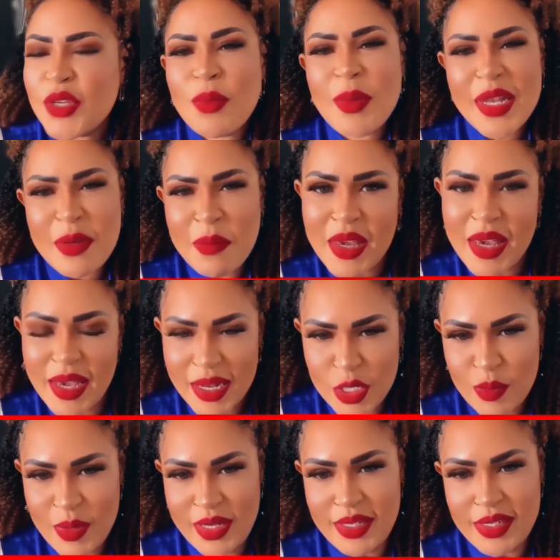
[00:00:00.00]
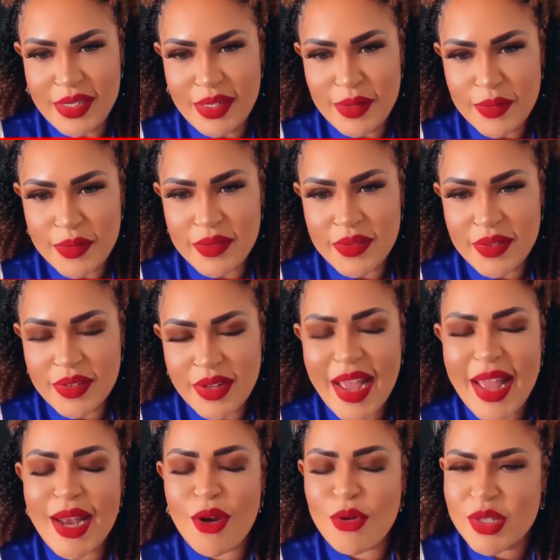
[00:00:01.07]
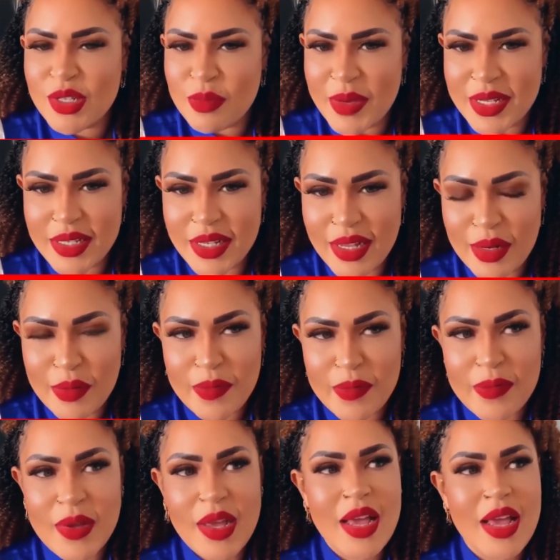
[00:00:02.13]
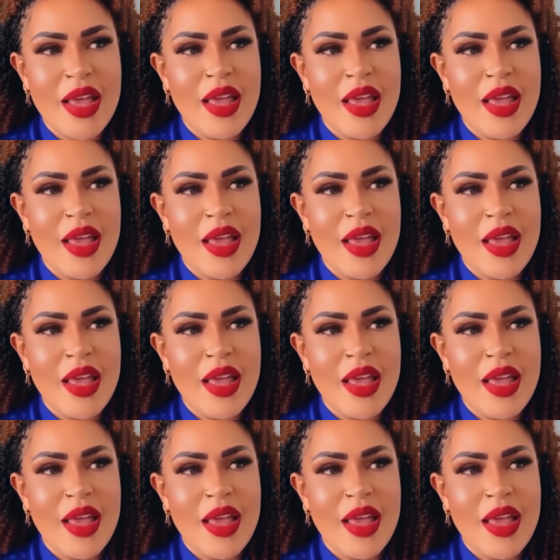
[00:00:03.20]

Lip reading: You made me hate myself. I lost myself.